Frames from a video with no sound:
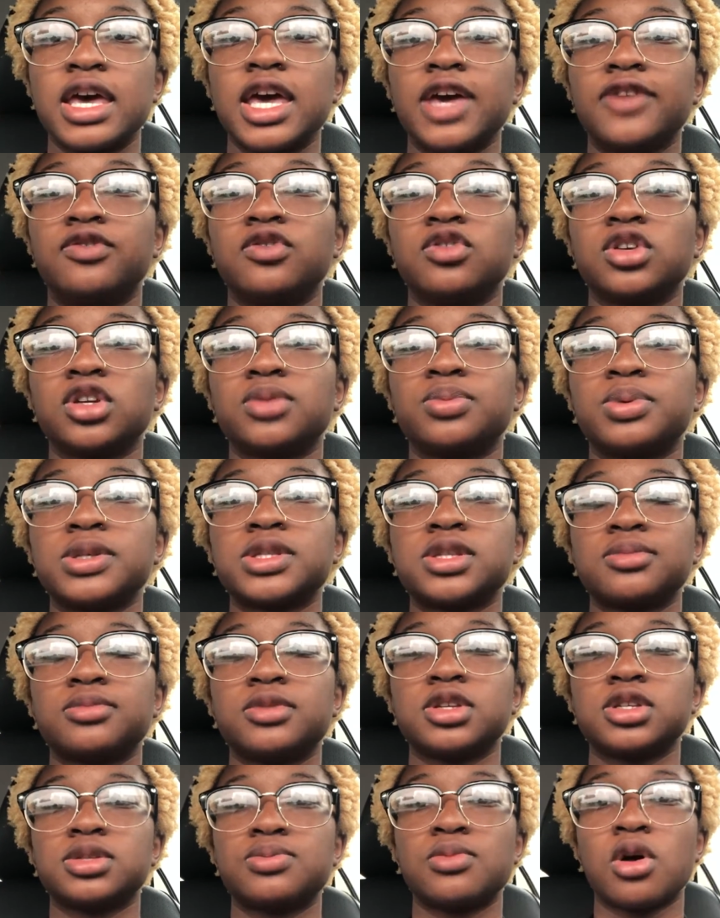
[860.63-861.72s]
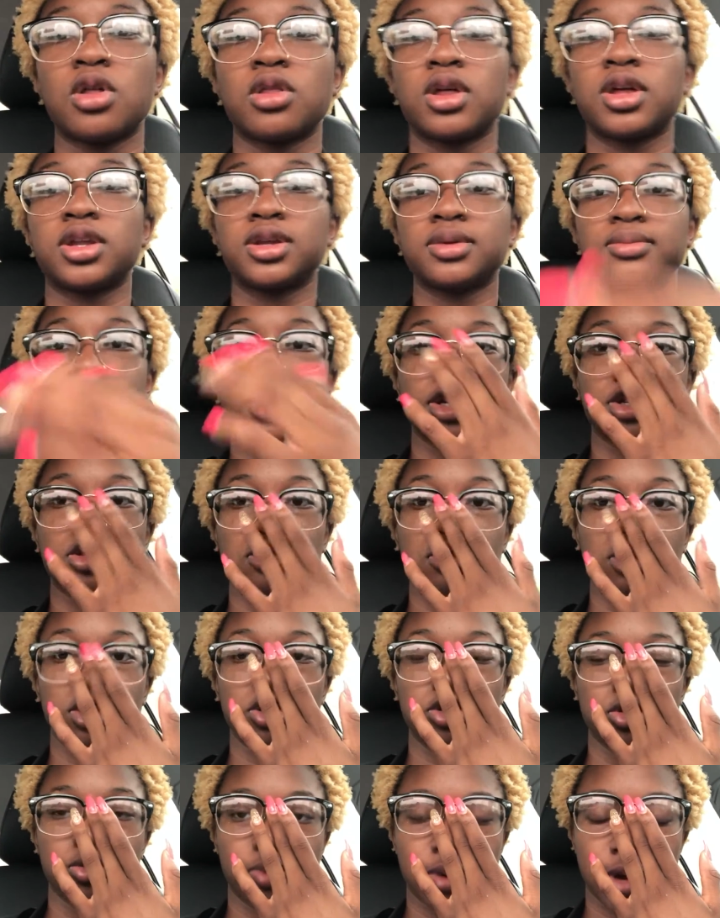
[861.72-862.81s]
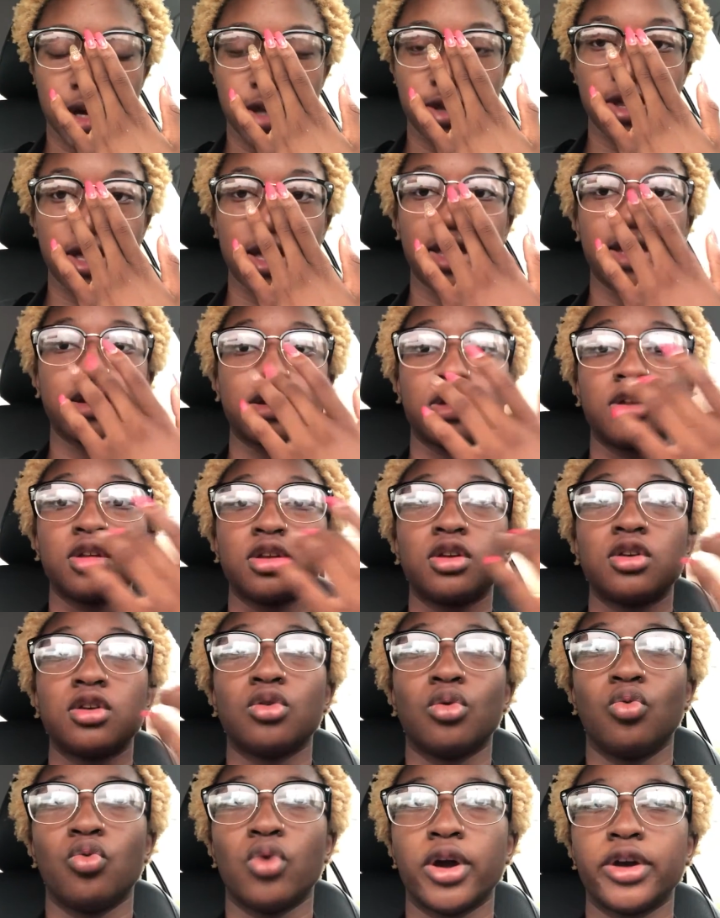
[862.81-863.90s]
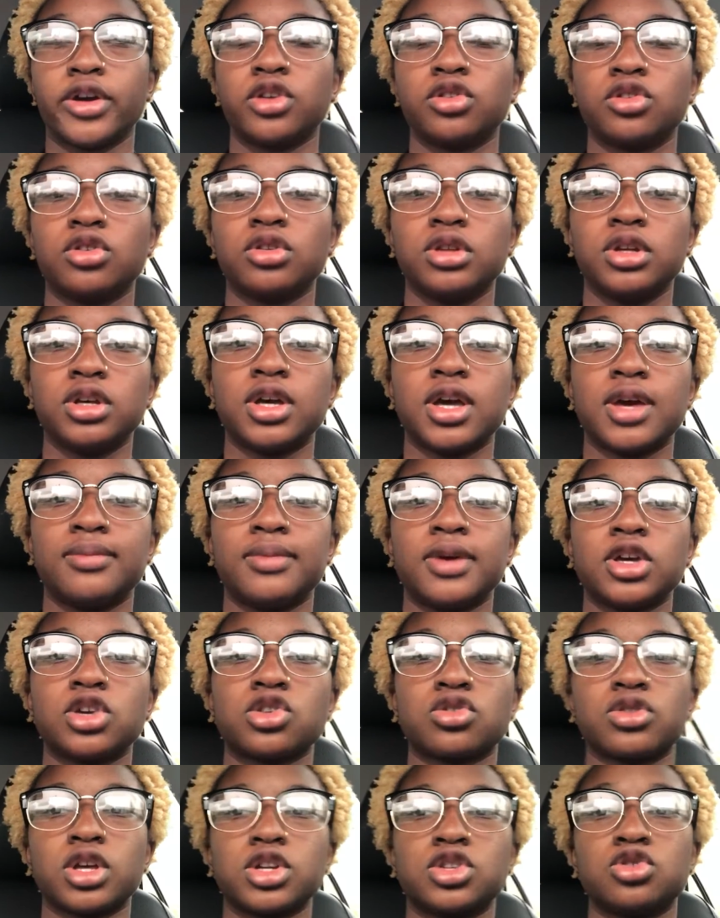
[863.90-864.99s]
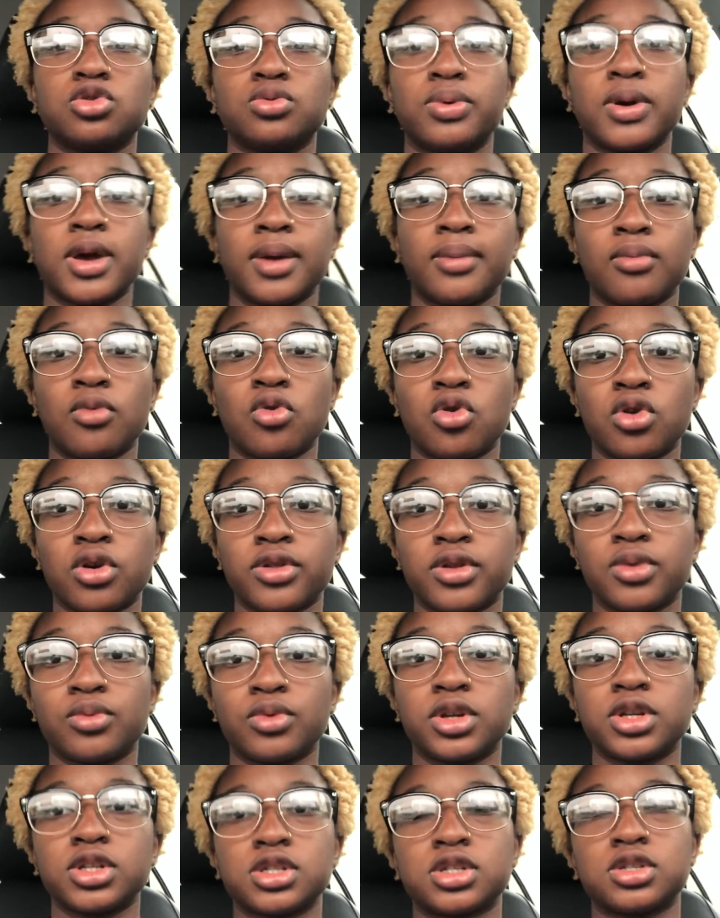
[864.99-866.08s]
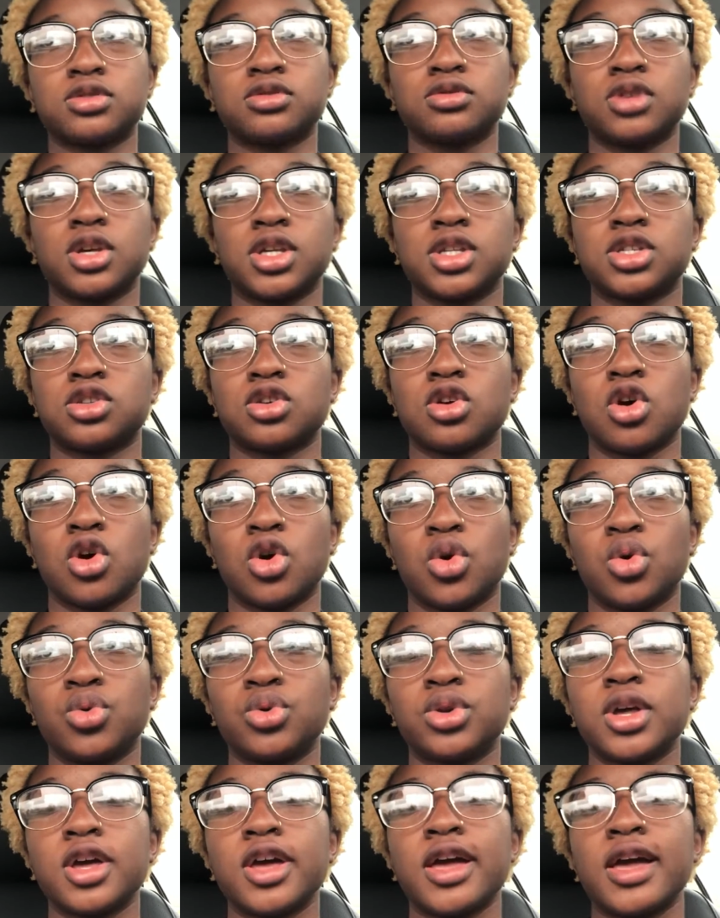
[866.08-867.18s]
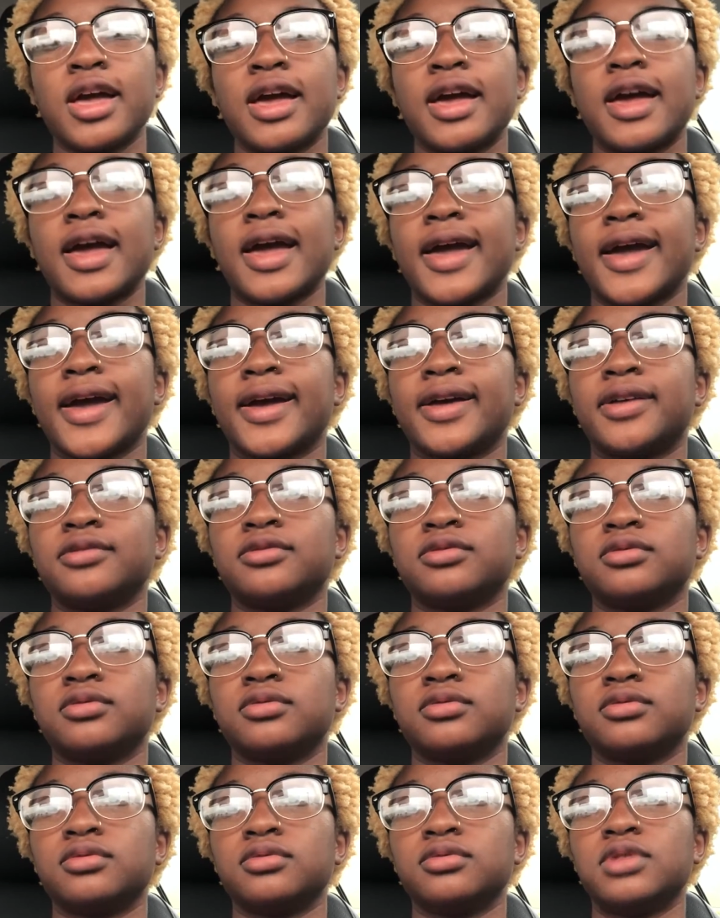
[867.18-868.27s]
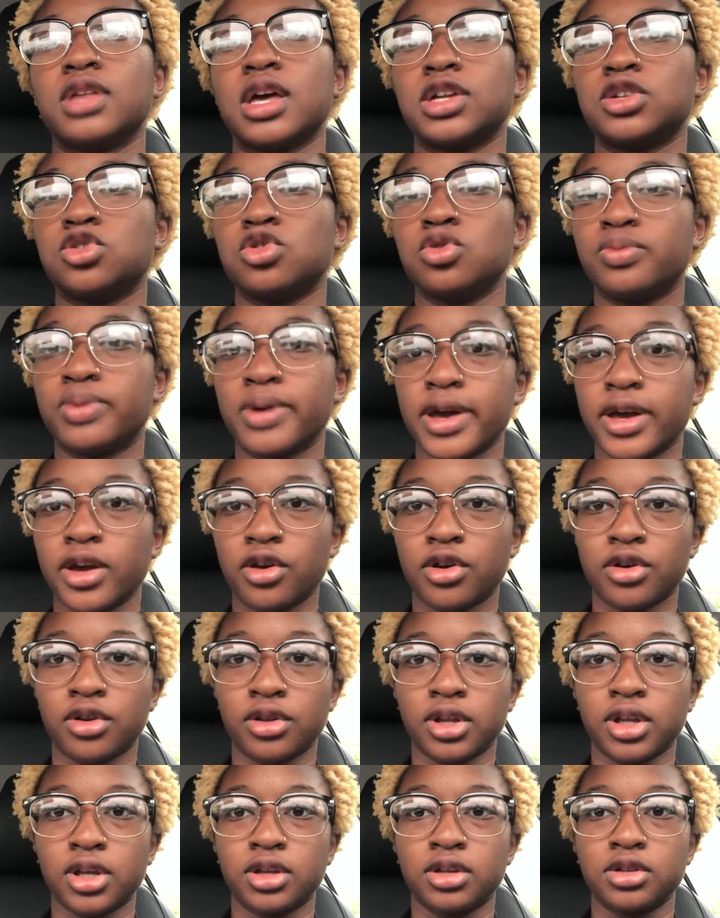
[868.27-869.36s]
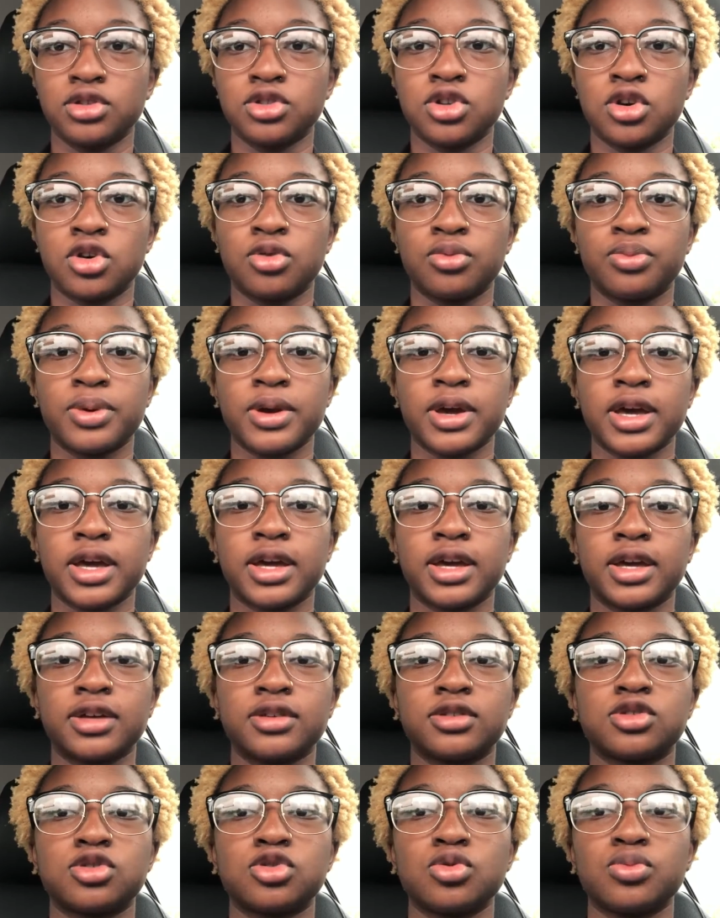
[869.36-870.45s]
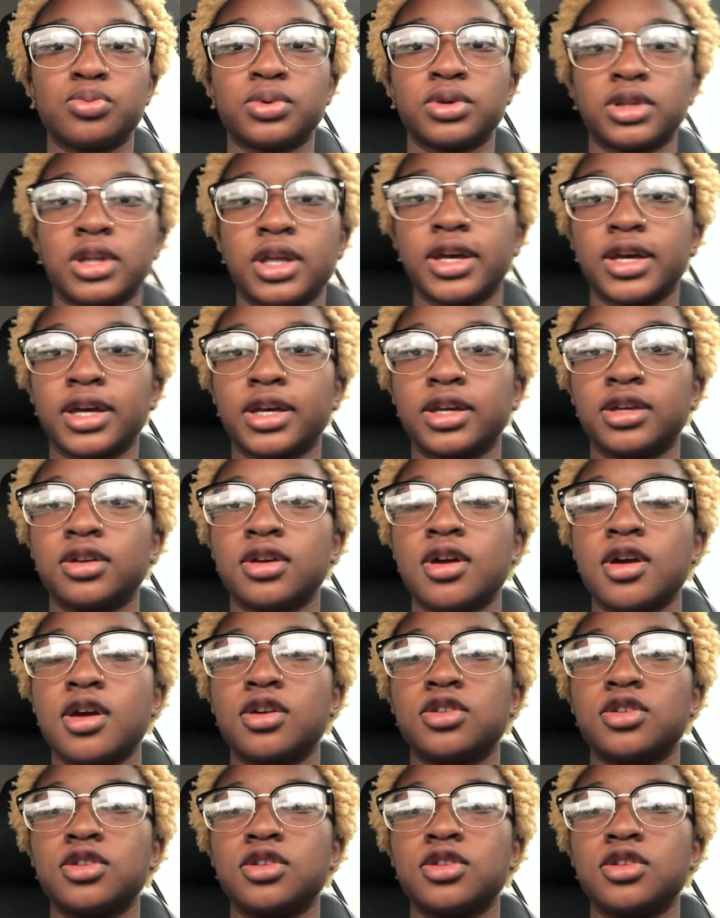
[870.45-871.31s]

If you're gonna put something small on it, make sure that you pay that regularly, and make sure that you pay more than what is owed, and that you pay early. Don't pay super late.